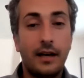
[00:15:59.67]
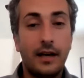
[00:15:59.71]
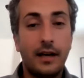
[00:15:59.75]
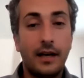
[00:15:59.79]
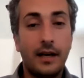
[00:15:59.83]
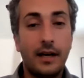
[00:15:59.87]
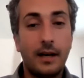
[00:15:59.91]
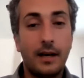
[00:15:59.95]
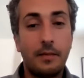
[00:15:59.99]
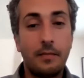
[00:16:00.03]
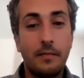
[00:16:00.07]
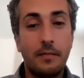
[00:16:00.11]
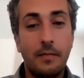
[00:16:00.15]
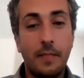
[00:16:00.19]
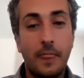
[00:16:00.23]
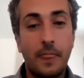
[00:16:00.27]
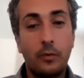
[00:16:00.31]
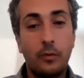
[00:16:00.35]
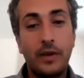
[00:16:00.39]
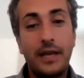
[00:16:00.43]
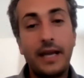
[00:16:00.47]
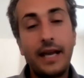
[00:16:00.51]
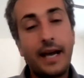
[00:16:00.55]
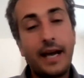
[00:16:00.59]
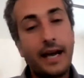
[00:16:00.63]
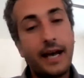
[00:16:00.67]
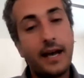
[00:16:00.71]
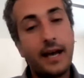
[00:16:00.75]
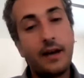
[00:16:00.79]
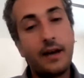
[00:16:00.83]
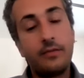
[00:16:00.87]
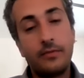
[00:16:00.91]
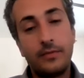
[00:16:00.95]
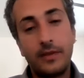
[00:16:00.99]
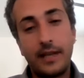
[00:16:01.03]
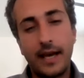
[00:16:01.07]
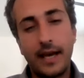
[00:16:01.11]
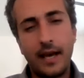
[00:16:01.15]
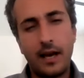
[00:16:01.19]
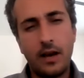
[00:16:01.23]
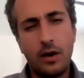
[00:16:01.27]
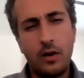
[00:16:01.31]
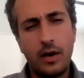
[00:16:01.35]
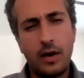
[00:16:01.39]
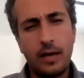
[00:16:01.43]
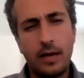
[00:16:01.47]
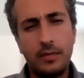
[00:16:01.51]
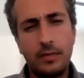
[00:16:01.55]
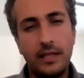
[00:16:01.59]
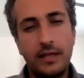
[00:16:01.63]
Um, we have
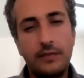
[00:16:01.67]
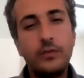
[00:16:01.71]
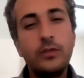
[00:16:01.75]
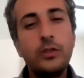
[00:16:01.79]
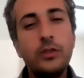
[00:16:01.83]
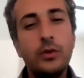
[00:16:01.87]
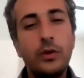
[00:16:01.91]
now, I believe,